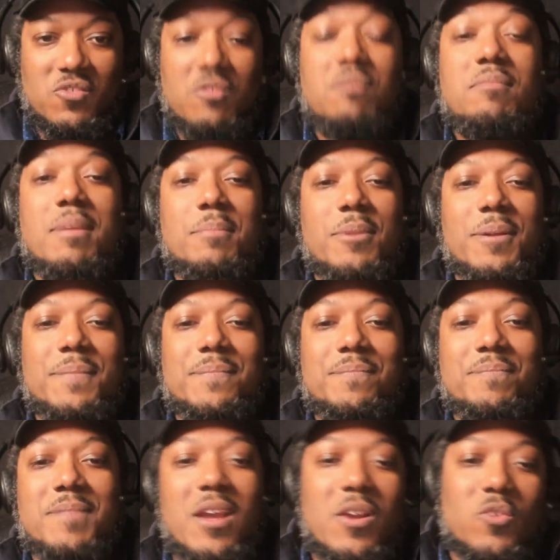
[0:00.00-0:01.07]
Remember,
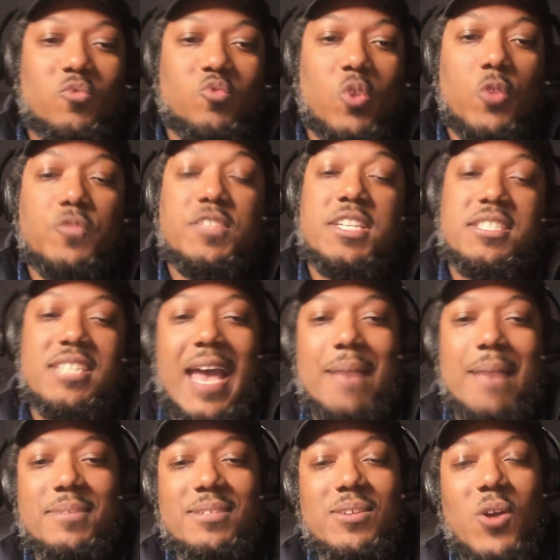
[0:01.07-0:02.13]
growth doesn't
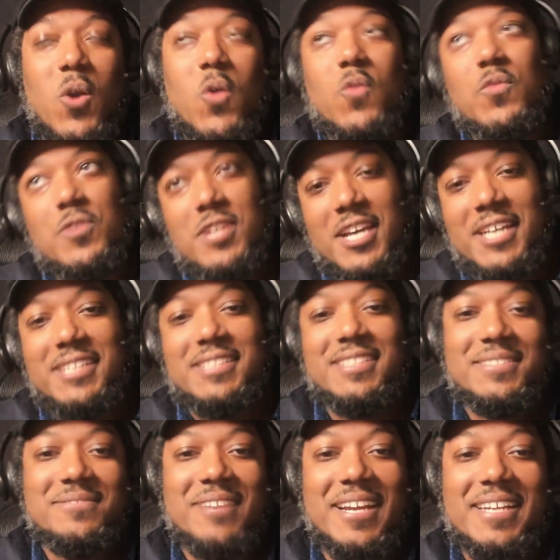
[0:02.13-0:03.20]
happen
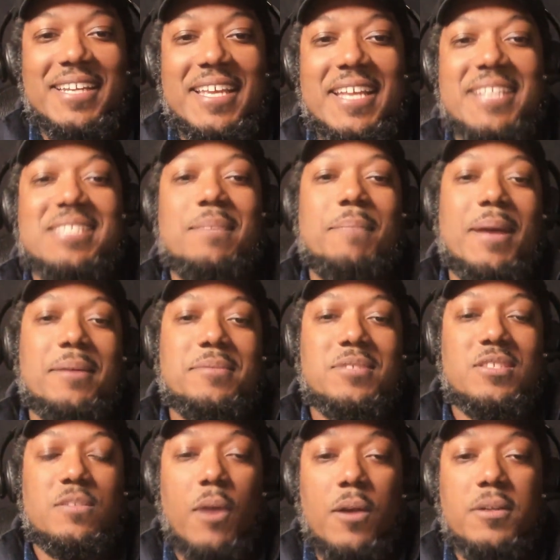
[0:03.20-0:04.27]
overnight, right? It's about
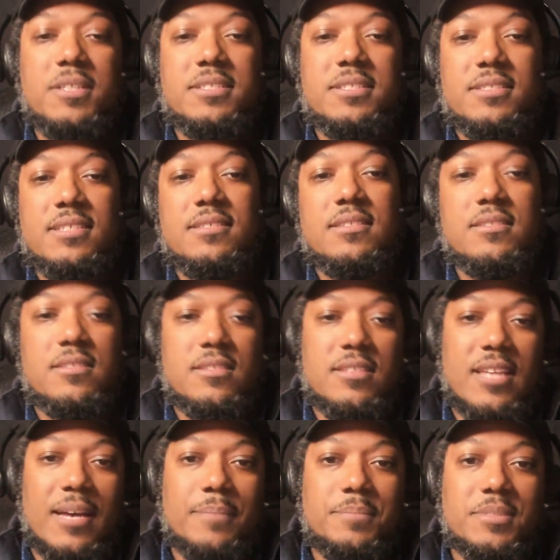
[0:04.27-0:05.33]
small, consistent
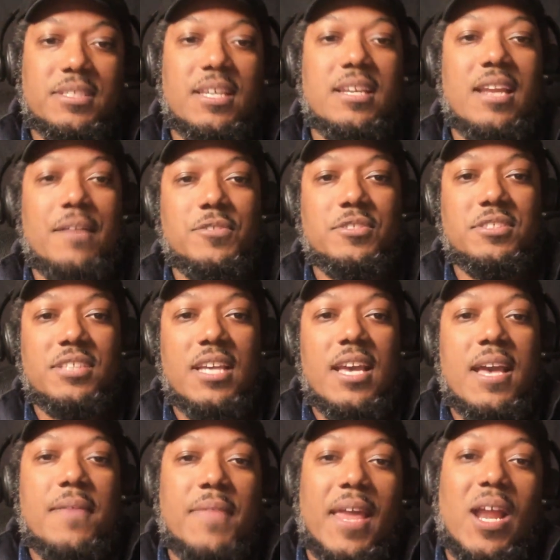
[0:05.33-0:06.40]
steps and efforts
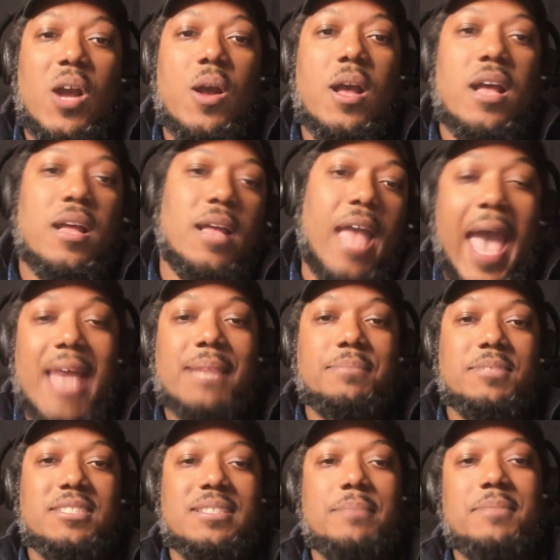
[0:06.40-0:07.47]
that add up
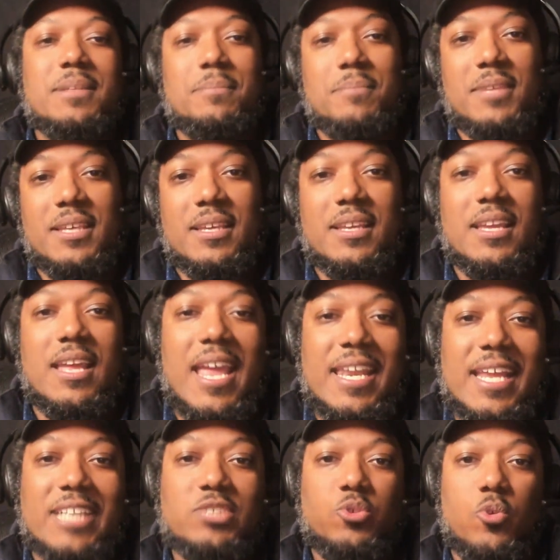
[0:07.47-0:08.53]
to something big and
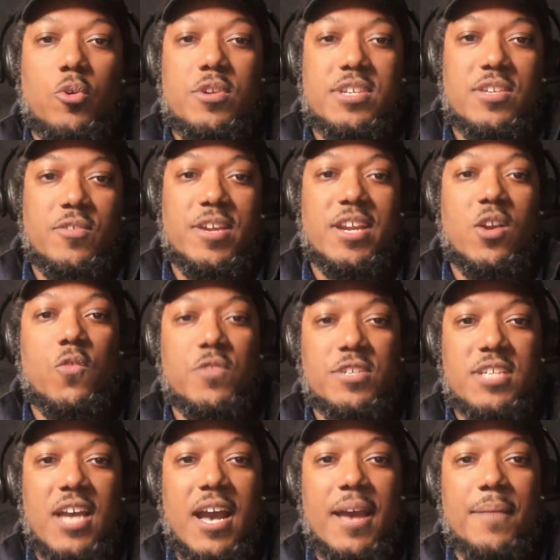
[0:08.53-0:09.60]
extraordinary over
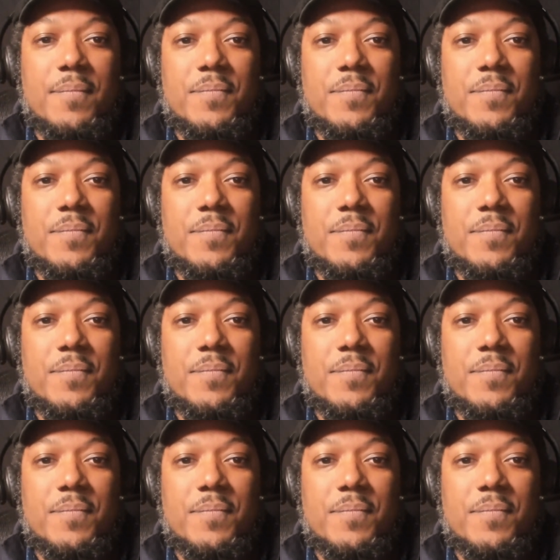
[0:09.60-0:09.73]
time.